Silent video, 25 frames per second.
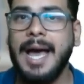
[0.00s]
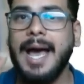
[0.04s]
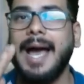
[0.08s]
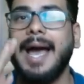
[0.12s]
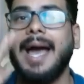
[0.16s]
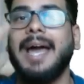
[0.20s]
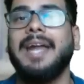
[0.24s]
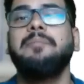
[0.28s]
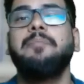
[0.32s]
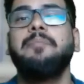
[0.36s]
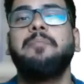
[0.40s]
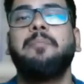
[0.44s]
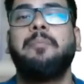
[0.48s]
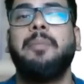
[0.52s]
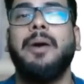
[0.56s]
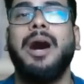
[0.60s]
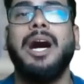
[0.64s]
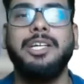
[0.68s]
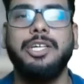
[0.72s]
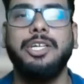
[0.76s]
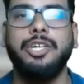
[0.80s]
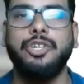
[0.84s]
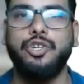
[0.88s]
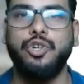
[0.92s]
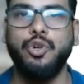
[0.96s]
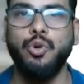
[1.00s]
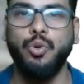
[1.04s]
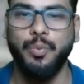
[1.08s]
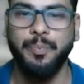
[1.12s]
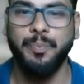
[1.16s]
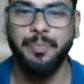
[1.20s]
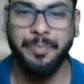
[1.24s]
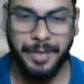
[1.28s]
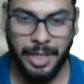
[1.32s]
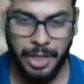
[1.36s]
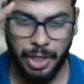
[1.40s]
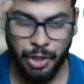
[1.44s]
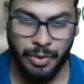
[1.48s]
And part
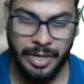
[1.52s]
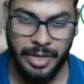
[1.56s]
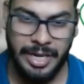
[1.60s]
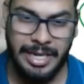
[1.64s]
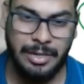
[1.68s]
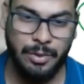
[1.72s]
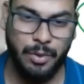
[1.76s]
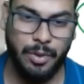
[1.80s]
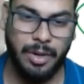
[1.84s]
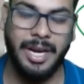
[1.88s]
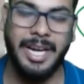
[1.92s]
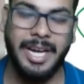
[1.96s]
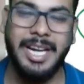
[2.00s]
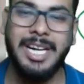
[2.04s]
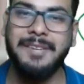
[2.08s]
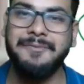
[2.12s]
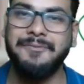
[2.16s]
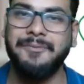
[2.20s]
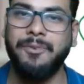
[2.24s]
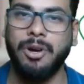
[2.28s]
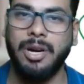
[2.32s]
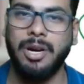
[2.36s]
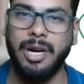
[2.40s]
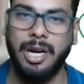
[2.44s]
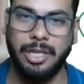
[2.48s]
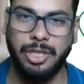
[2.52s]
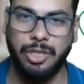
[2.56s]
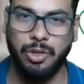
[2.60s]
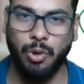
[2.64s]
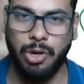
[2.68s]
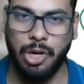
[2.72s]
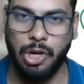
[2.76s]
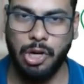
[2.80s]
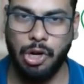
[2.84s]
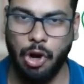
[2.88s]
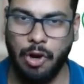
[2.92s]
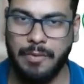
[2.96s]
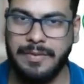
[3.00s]
2, you need to write for a
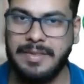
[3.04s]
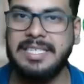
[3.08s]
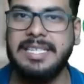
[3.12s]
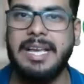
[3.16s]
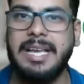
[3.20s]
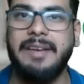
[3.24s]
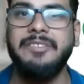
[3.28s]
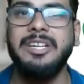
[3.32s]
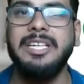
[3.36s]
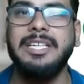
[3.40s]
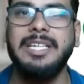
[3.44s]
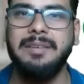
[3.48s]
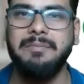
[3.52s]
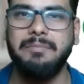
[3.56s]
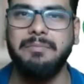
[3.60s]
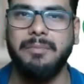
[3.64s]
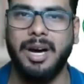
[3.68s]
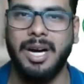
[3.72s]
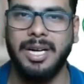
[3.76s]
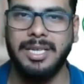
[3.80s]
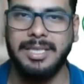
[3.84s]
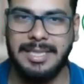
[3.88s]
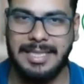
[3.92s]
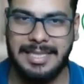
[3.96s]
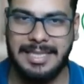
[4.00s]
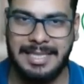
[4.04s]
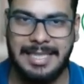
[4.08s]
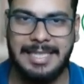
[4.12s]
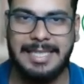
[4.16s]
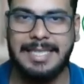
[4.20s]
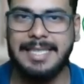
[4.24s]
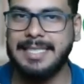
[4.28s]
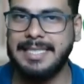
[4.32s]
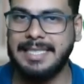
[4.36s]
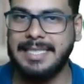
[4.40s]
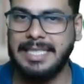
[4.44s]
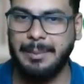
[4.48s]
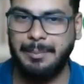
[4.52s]
total of 70 marks in the
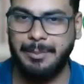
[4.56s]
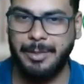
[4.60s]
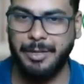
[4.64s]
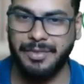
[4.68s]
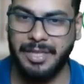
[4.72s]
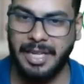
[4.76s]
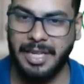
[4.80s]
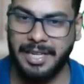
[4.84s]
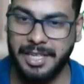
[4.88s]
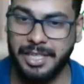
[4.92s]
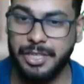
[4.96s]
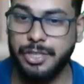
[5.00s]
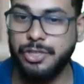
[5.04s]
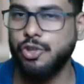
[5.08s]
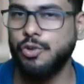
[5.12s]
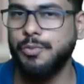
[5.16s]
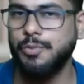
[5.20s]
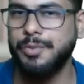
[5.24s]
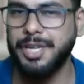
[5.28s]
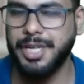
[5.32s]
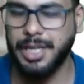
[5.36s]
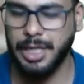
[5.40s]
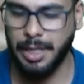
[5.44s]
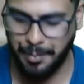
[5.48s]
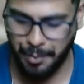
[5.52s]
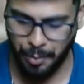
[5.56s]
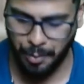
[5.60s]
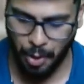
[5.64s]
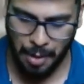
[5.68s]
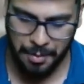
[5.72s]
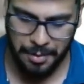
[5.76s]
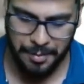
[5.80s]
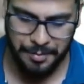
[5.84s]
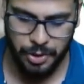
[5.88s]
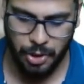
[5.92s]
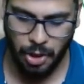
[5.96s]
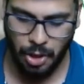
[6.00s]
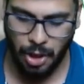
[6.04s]
descriptive, that is numerical
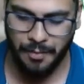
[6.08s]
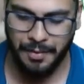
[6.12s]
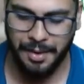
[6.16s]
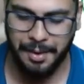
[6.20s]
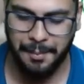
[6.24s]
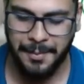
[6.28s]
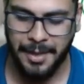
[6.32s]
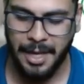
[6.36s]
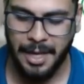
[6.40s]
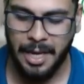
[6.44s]
problem solving.